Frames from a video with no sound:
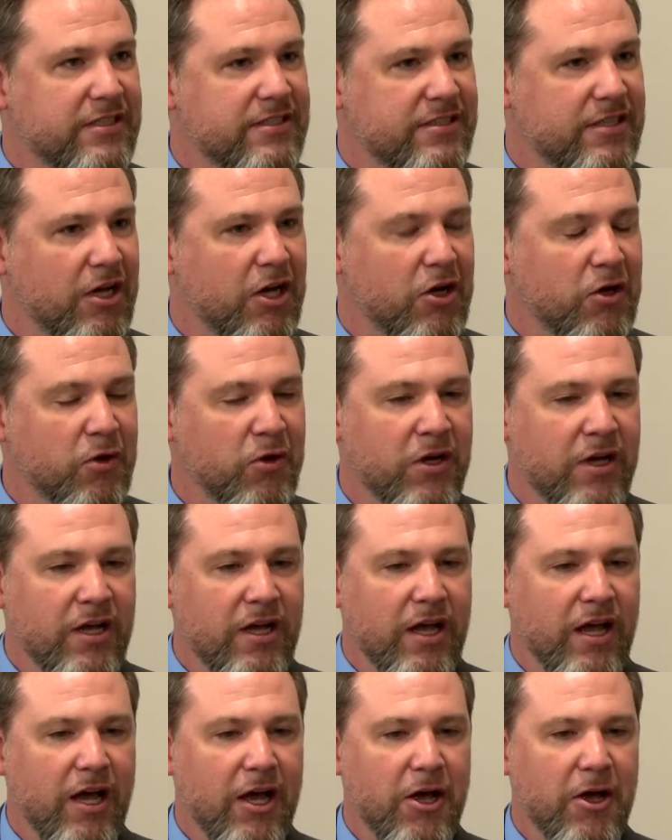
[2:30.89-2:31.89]
So
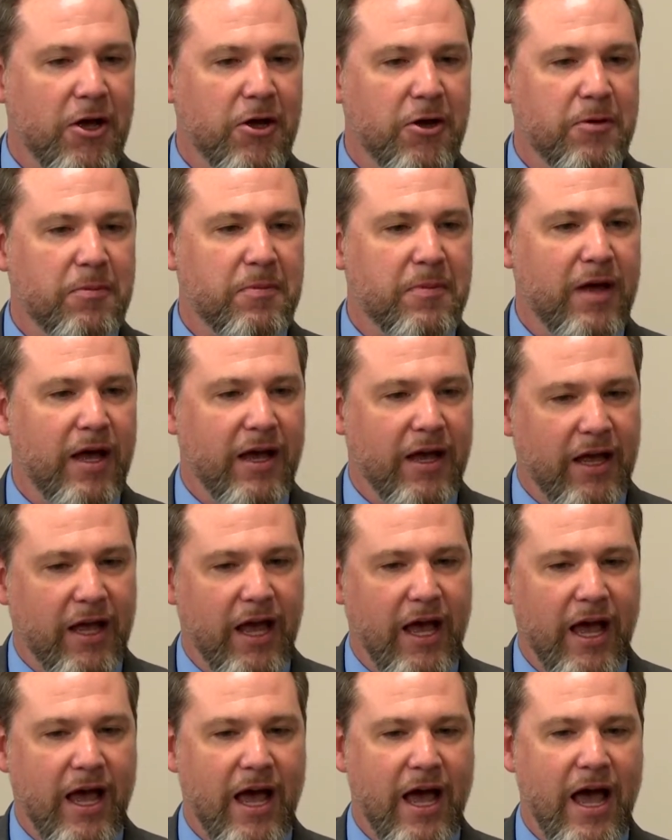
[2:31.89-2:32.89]

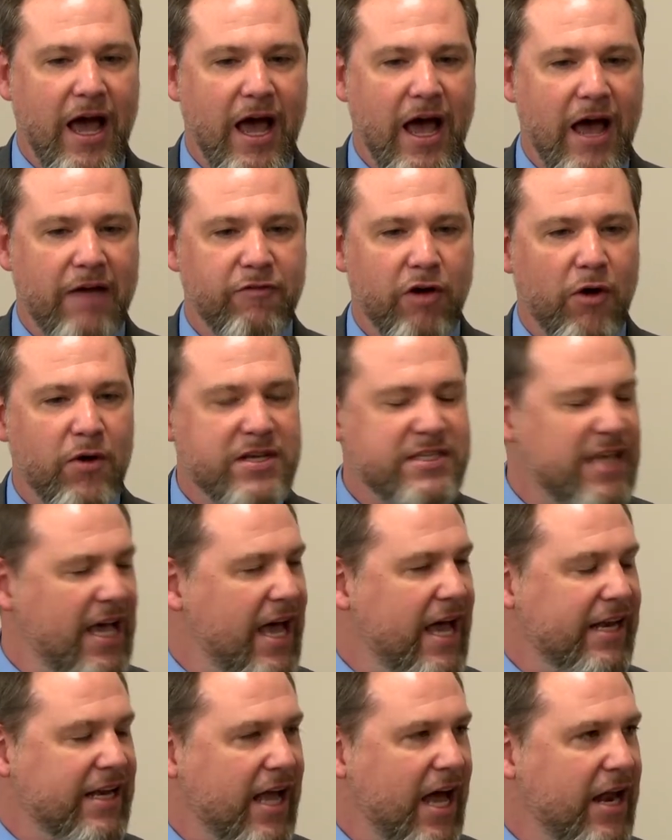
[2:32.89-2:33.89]
I've always
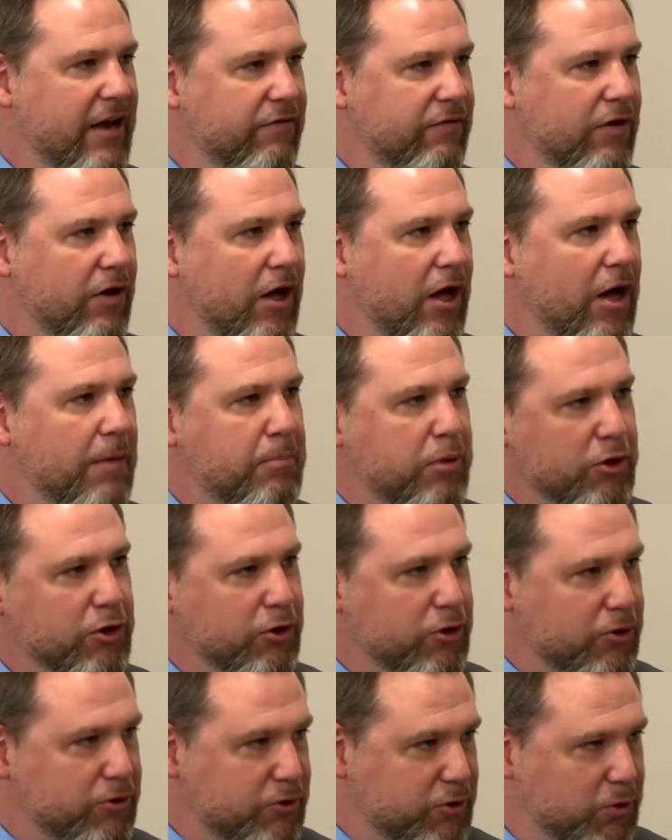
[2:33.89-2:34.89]
had kind of a
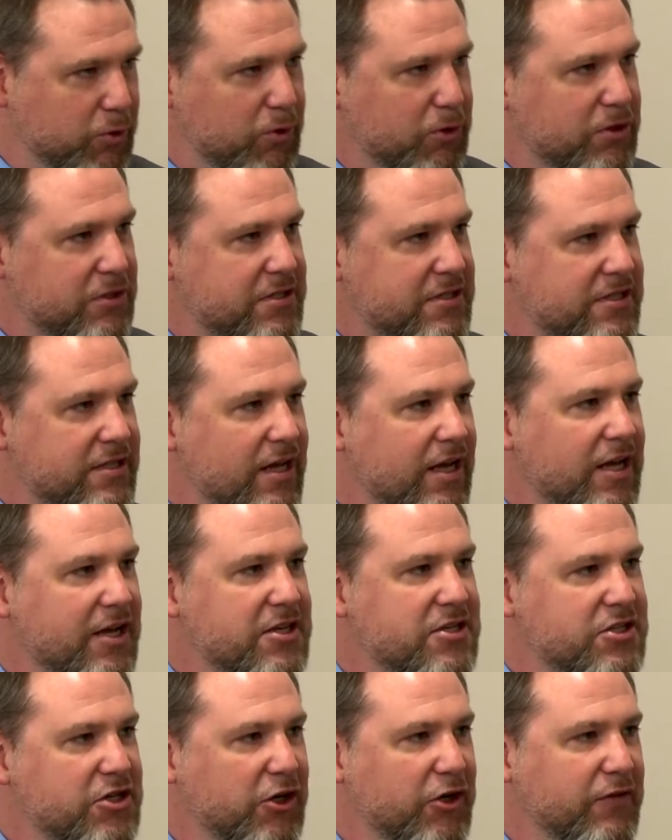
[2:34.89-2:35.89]
pull towards
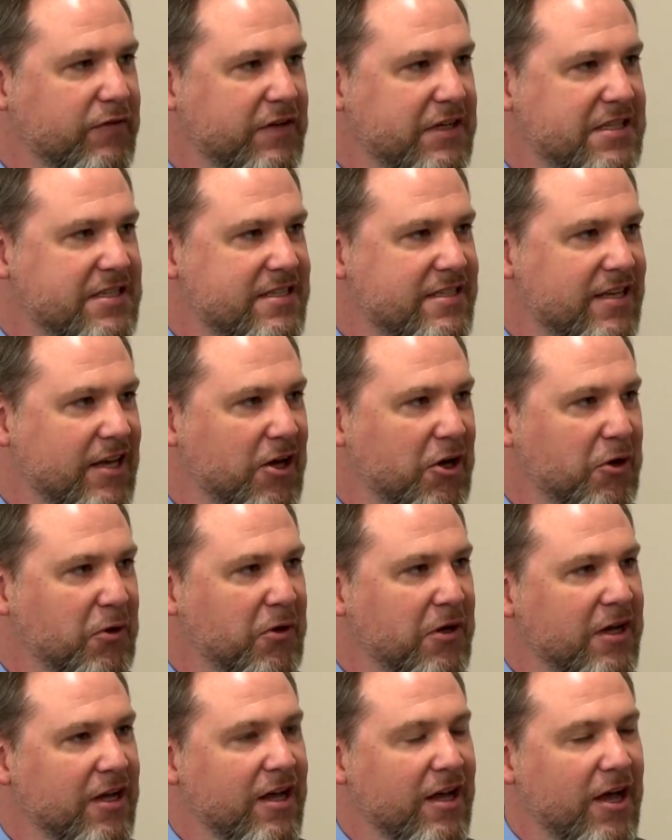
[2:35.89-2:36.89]
service. So
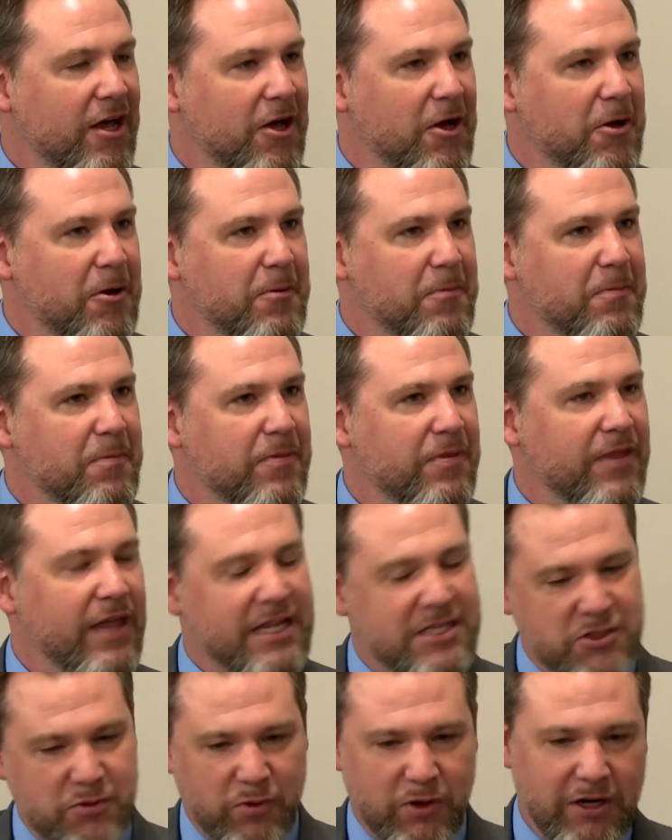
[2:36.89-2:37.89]

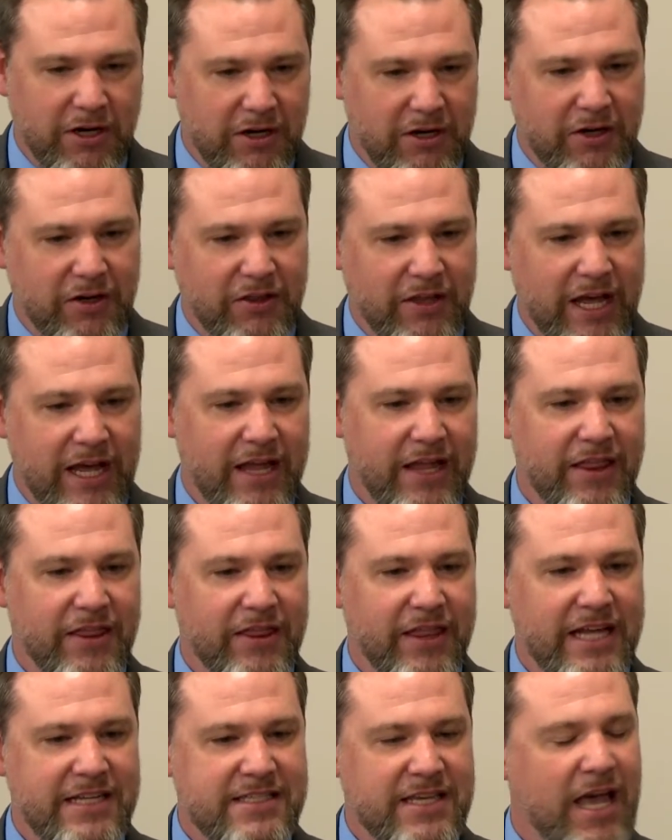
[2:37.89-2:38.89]
that's
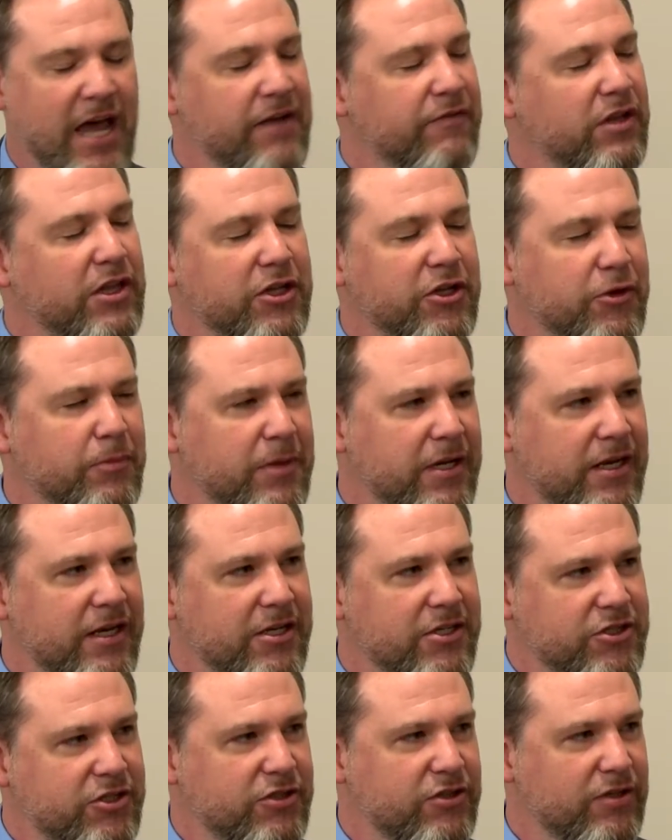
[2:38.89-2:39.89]
kind of a little bit of
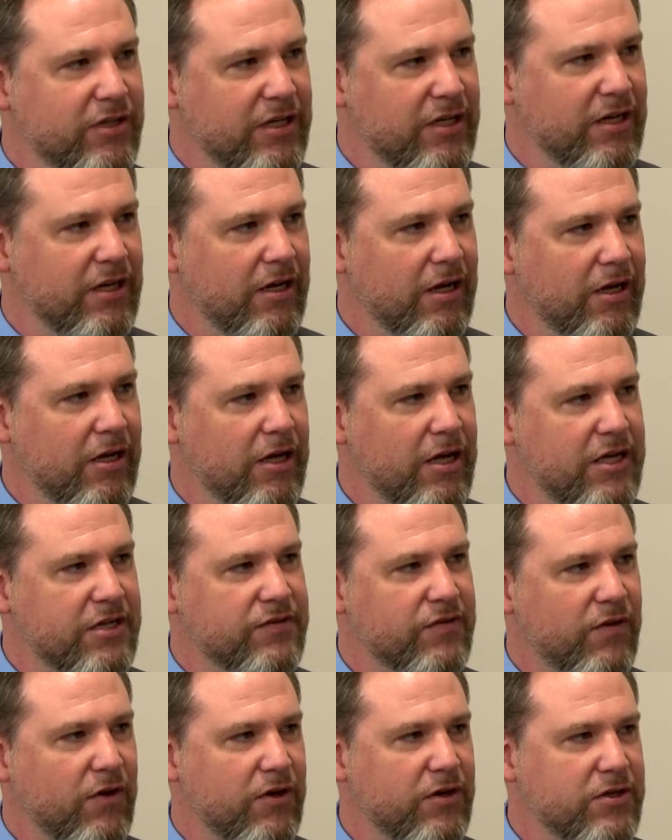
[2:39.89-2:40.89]
history as
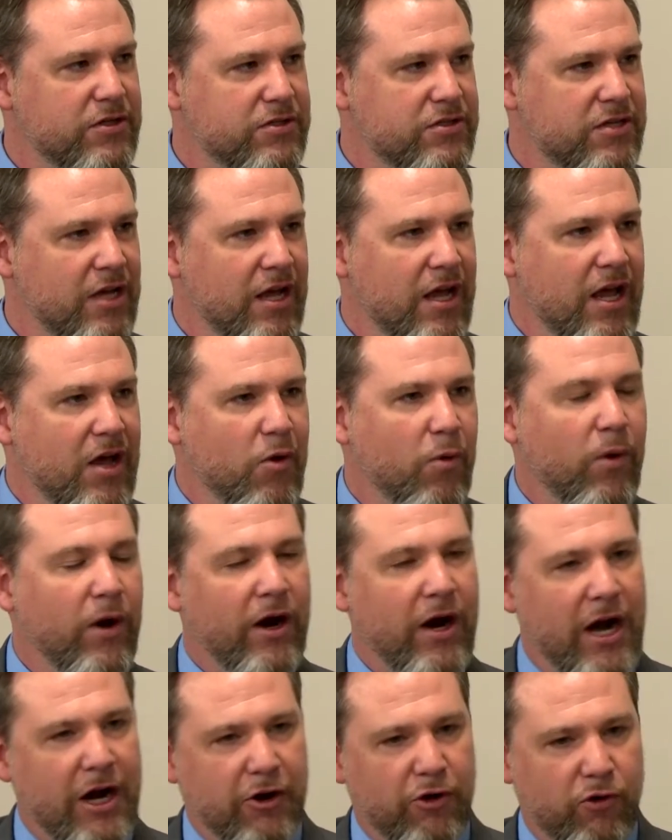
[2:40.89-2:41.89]
far as where
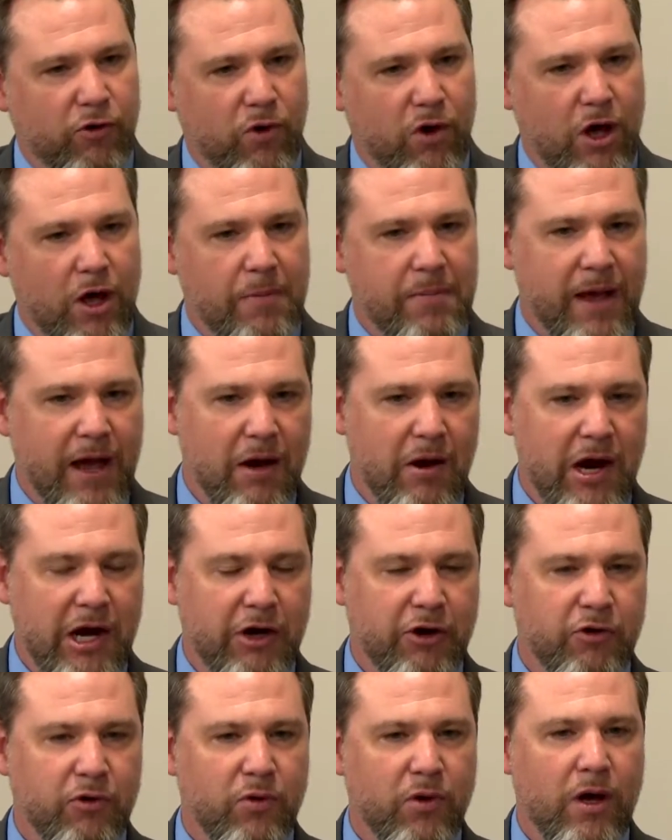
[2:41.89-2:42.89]
I grew up, how I
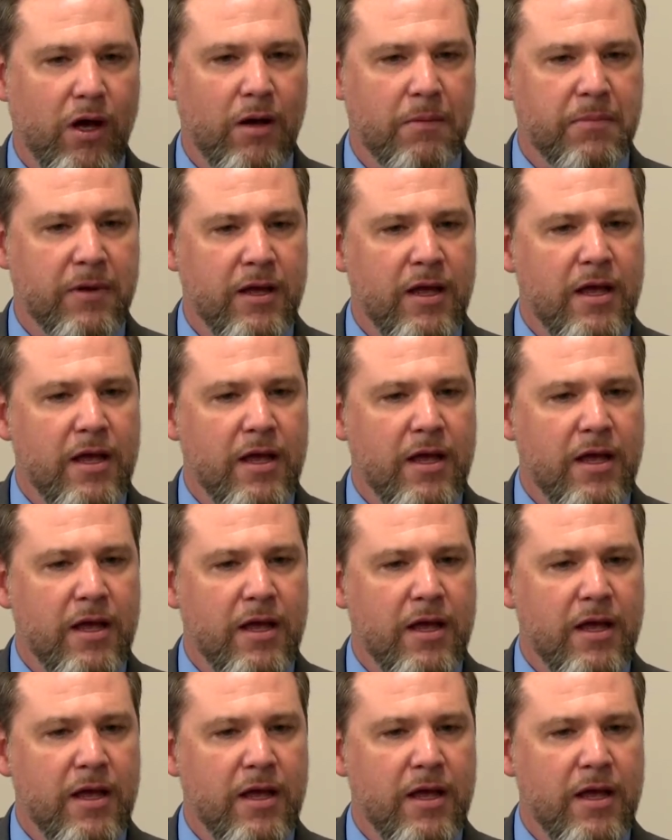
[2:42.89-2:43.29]
grew up.